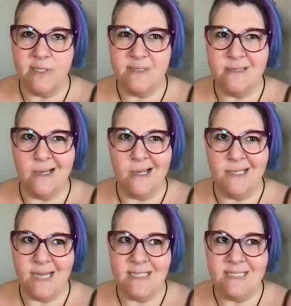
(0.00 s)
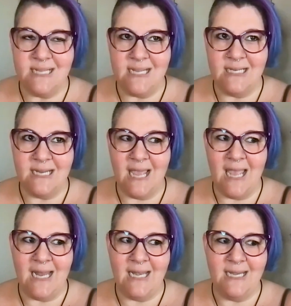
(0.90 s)
was 19
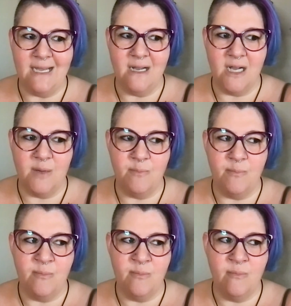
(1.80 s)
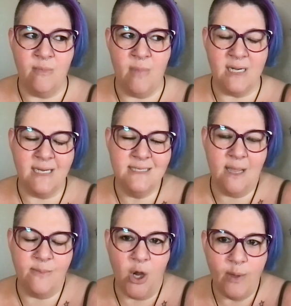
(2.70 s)
and I
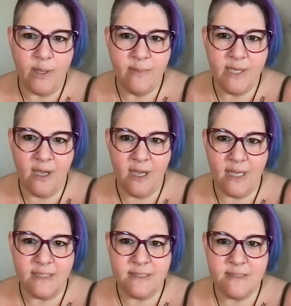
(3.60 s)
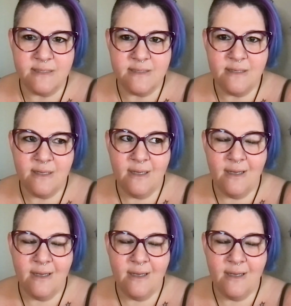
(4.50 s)
stopped going because